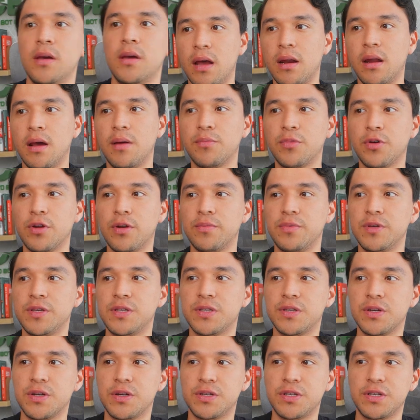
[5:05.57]
and I'm gonna be
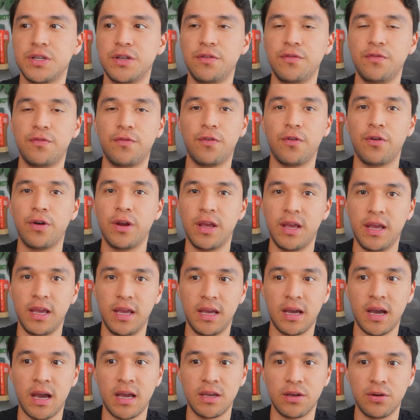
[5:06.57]
searching for
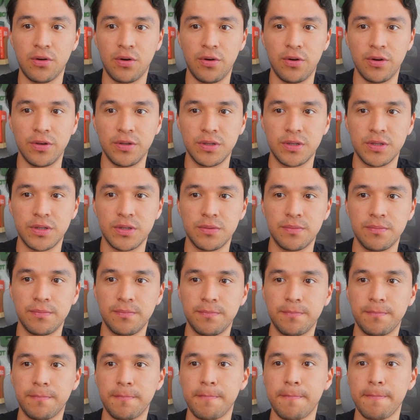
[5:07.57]
AI coins.
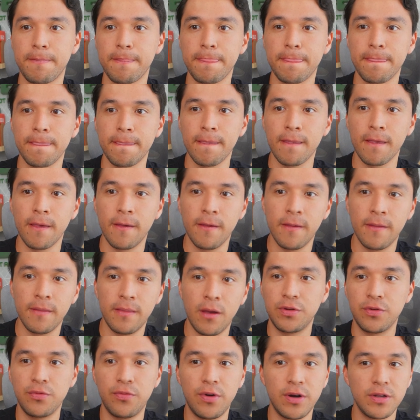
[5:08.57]

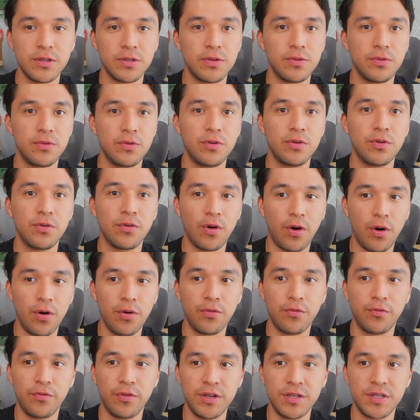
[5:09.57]
You want to do your
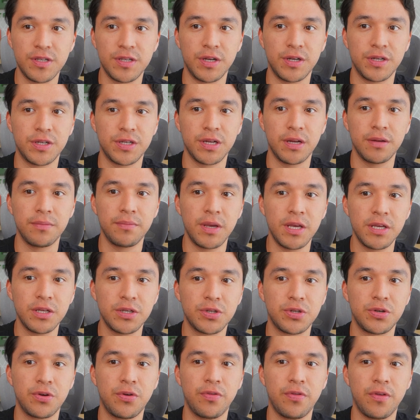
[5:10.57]
own research and make
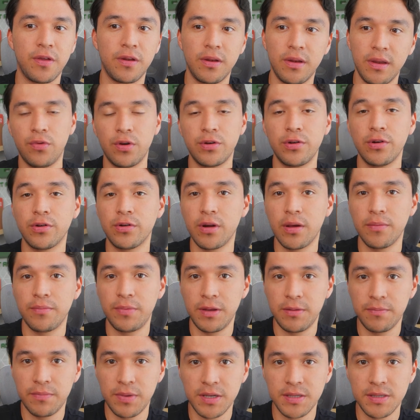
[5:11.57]
sure that what you're gonna be
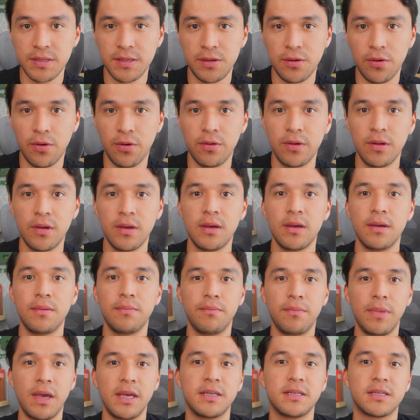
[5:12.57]
investing on
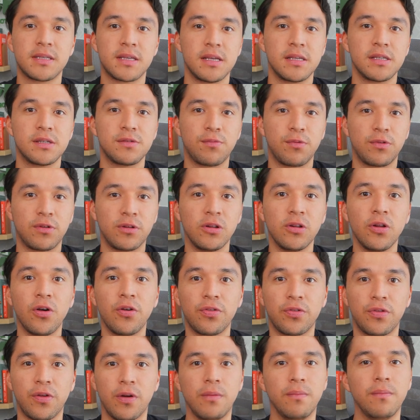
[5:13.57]
makes sense for the
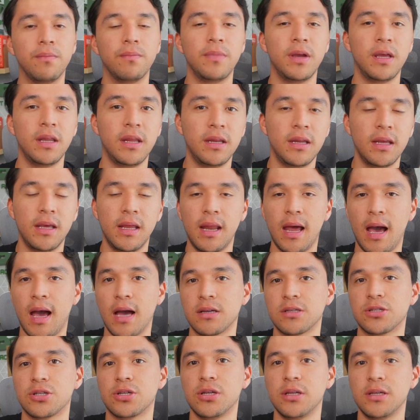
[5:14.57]
long term, meaning it
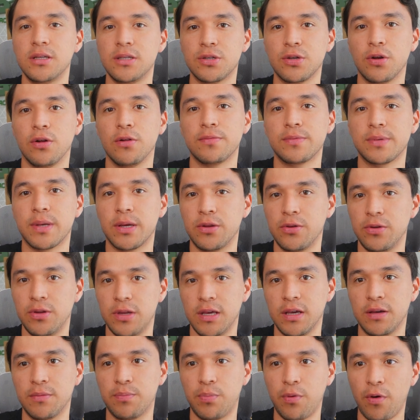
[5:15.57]
actually solves a
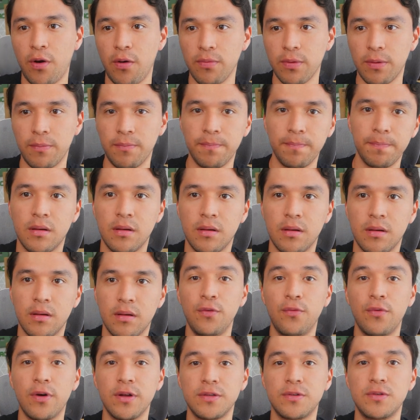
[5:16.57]
unique problem. If
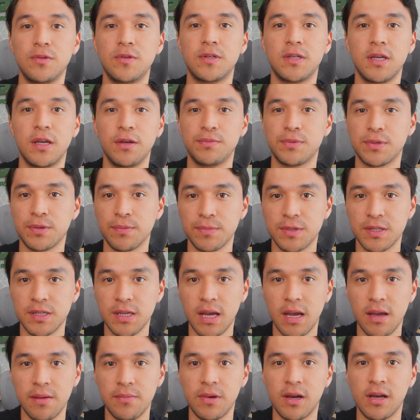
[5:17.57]
you want to save some
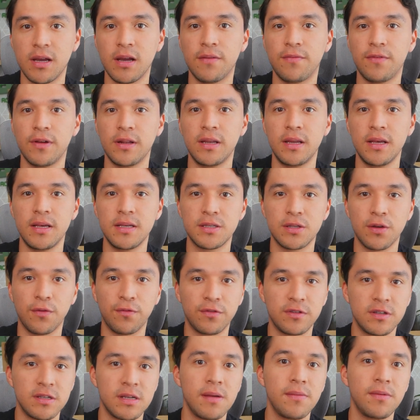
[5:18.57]
time, I have a list
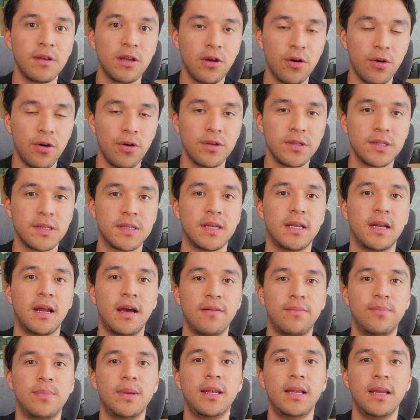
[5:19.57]
of 10 coins that
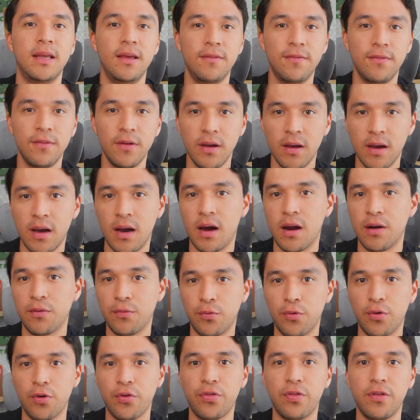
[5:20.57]
I believe are
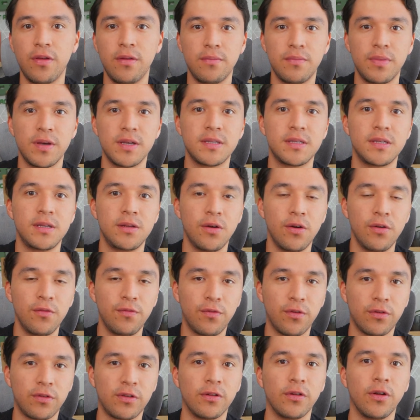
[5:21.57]
worth investing on
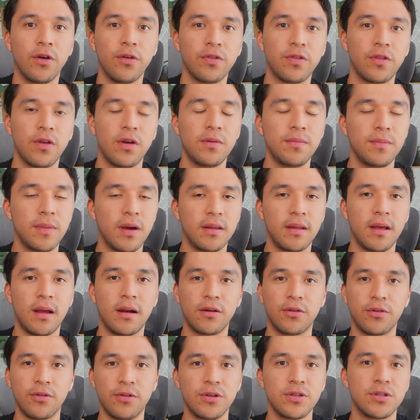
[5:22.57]
for the long term and are
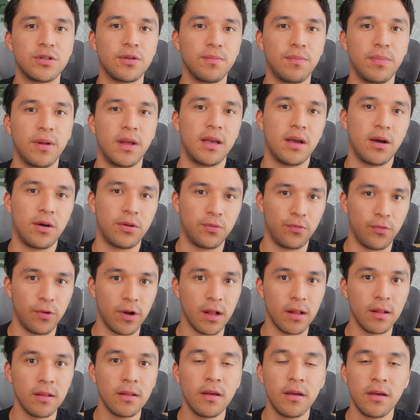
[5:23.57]
going to play out
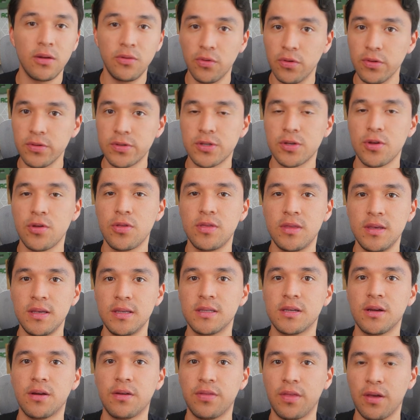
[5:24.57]
well. And also,
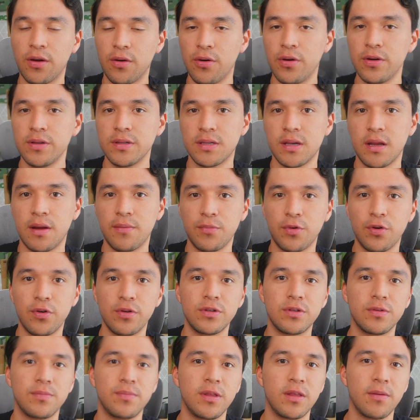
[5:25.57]
these are the coins that I'm
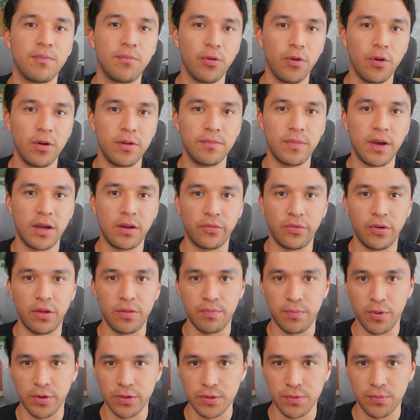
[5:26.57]
going to be deploying my
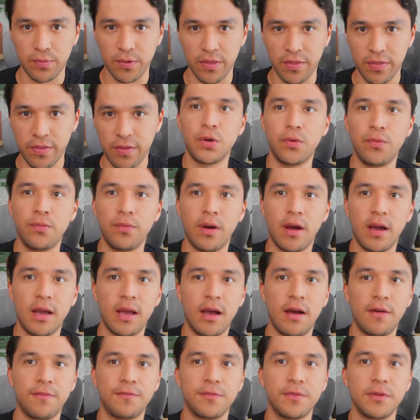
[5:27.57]
grid bots with. So I
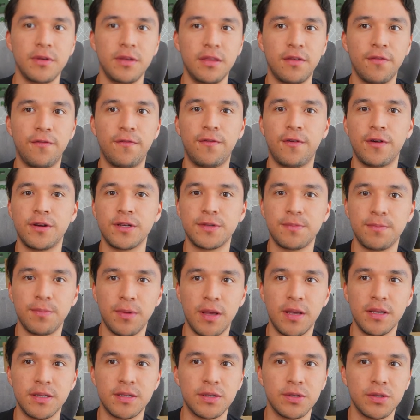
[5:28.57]
have in the first
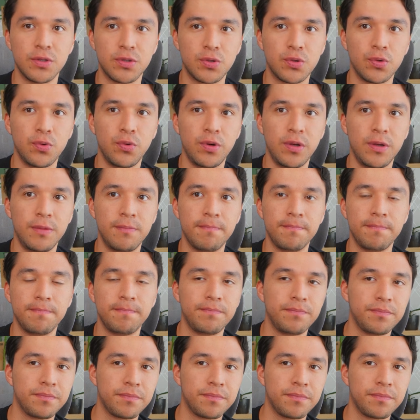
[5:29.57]
place Sui,